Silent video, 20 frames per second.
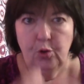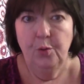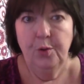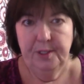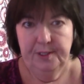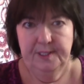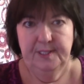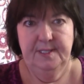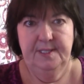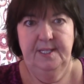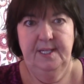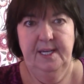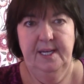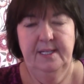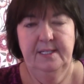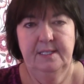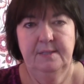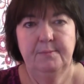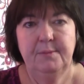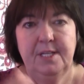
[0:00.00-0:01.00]
will see
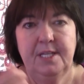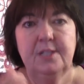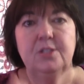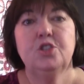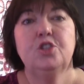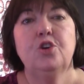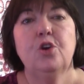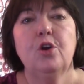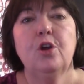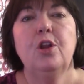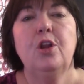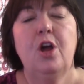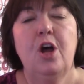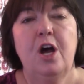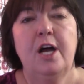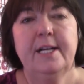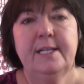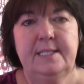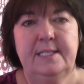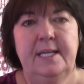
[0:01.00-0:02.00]
it because you're
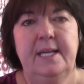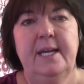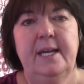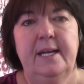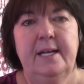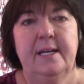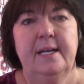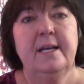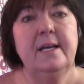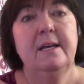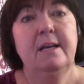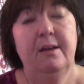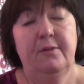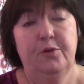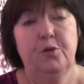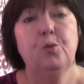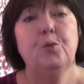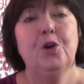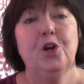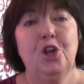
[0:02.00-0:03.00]
logged in.
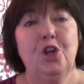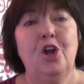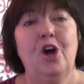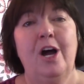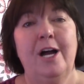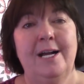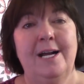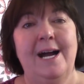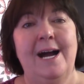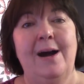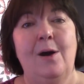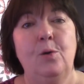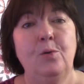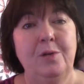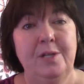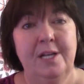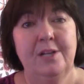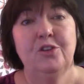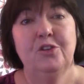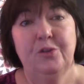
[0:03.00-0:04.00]
If you were to log
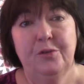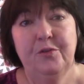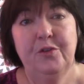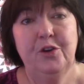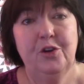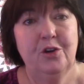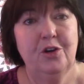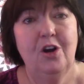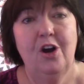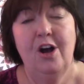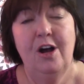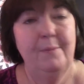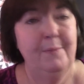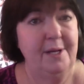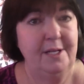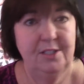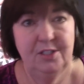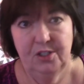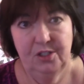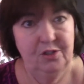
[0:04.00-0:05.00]
out and look for your
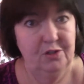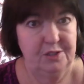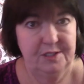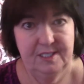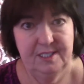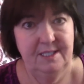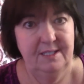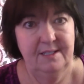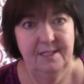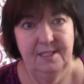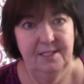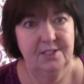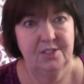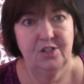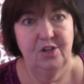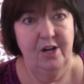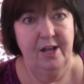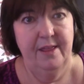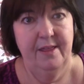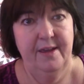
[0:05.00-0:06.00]
comment, you'll see that
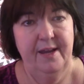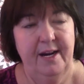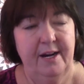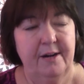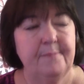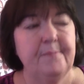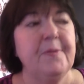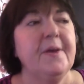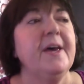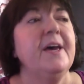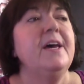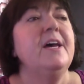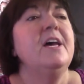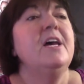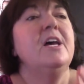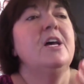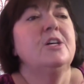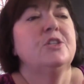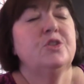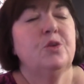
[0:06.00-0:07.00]
it's not there.
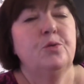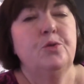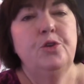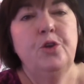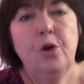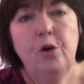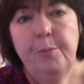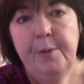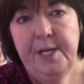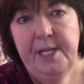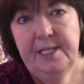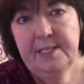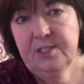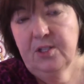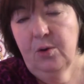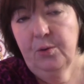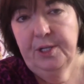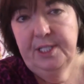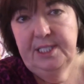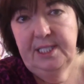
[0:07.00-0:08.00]
So nobody is
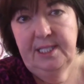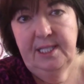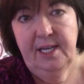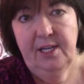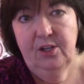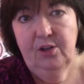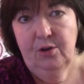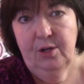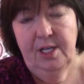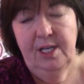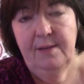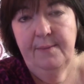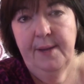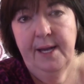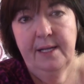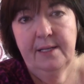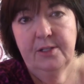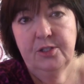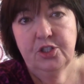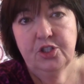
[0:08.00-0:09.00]
going to get your
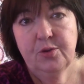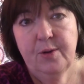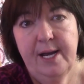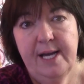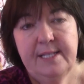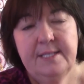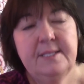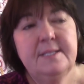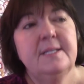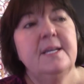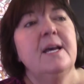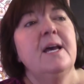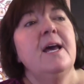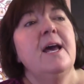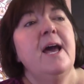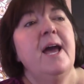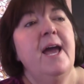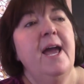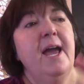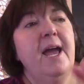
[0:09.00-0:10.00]
email address,
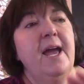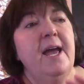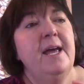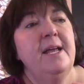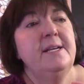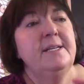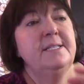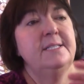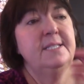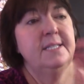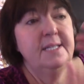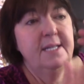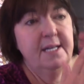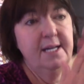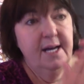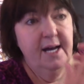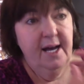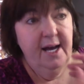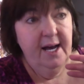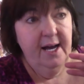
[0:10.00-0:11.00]
and
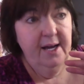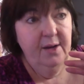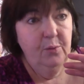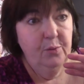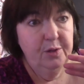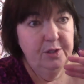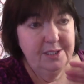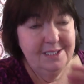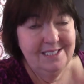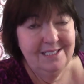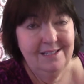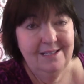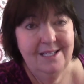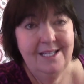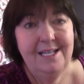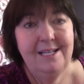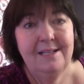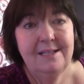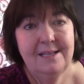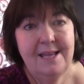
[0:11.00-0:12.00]
I will
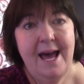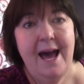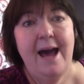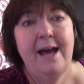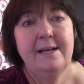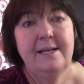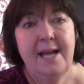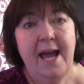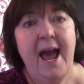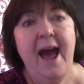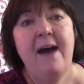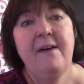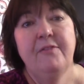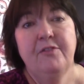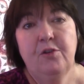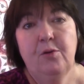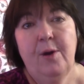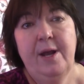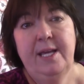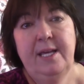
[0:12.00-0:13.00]
delete that
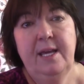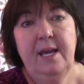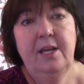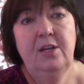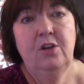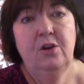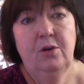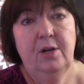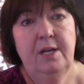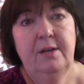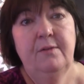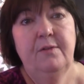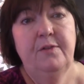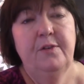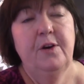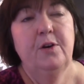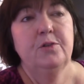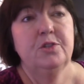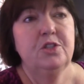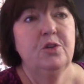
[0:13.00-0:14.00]
after I get your
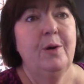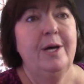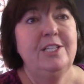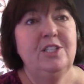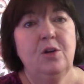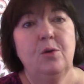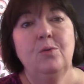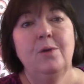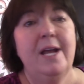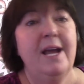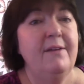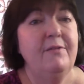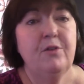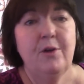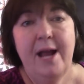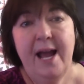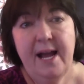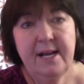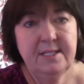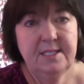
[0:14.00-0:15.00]
info so I don't
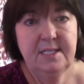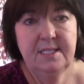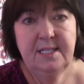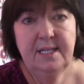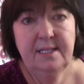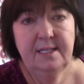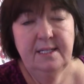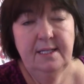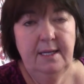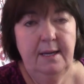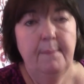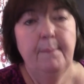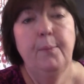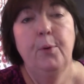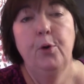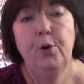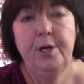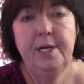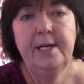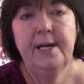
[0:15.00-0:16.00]
ever accidentally
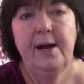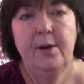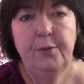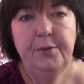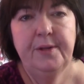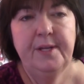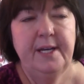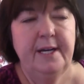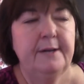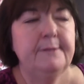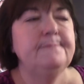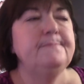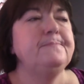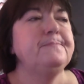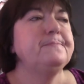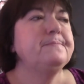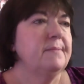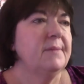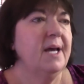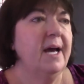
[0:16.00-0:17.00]
put it out there.
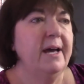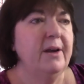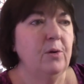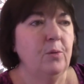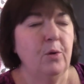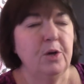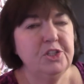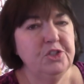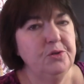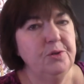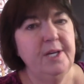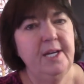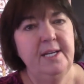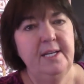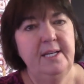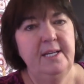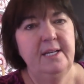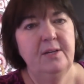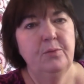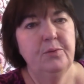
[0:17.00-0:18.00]
I don't want you
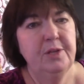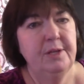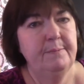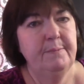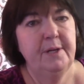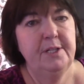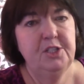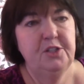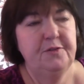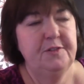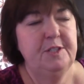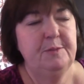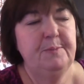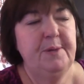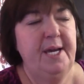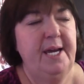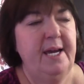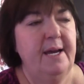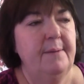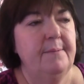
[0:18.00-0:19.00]
getting hit with a bunch of
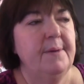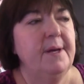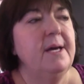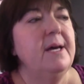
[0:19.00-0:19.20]
spam.